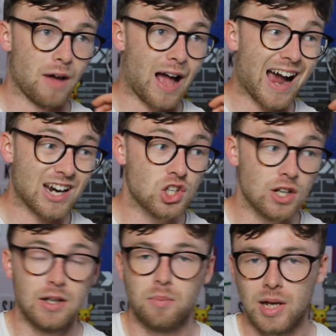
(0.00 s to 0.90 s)

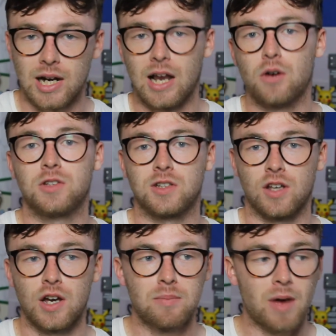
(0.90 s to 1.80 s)
actually being allowed to
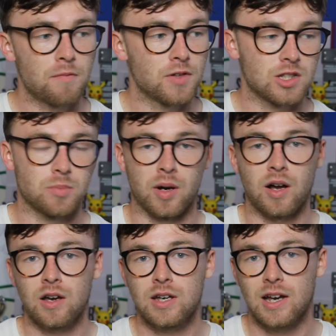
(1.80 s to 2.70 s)
sign Memphis
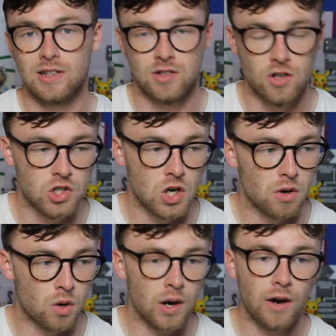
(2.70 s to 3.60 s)
Depay and
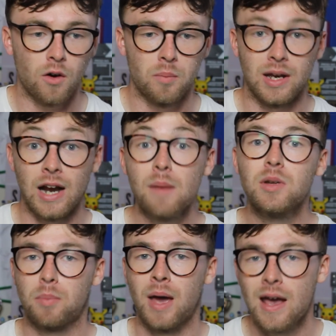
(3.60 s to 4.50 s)
Sergio Aguero, being able
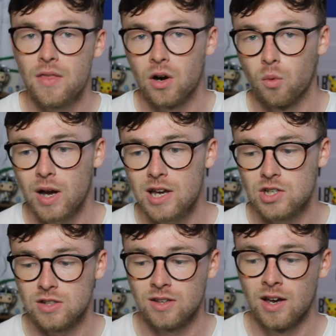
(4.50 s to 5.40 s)
to pay their
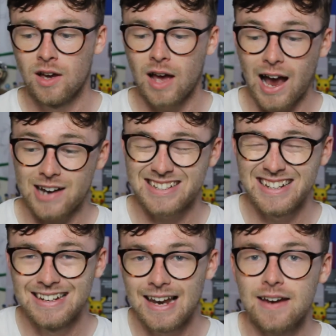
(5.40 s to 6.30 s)
wages,
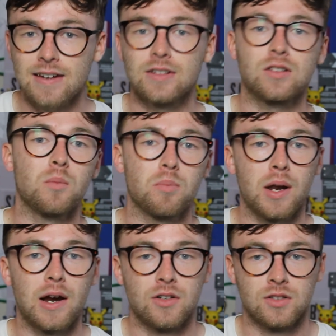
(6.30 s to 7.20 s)
actually letting some
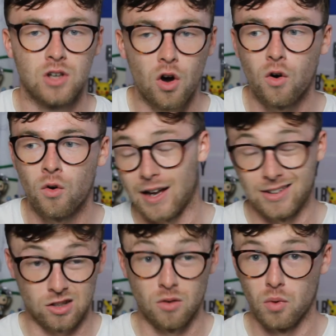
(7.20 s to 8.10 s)
players go, and
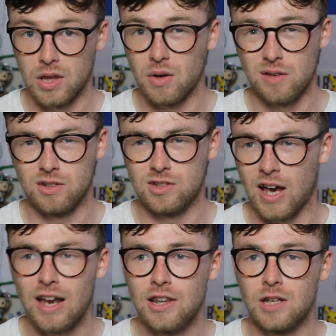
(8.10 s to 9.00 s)
some without even
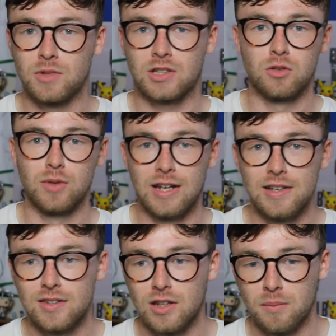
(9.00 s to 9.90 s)
telling them that they're
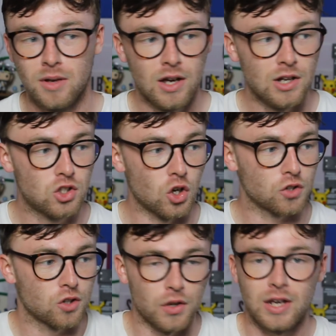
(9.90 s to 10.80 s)
releasing them,
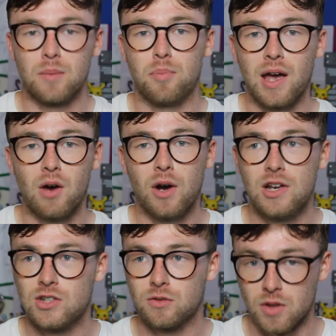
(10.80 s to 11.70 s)
just so they can pay
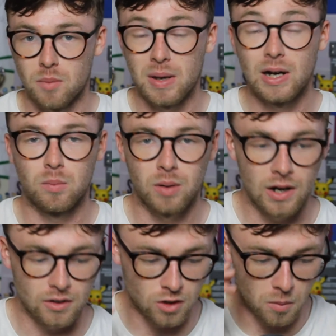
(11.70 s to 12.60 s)
wages for the bigger
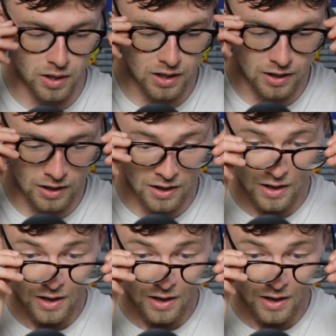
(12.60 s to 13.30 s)
players coming in. And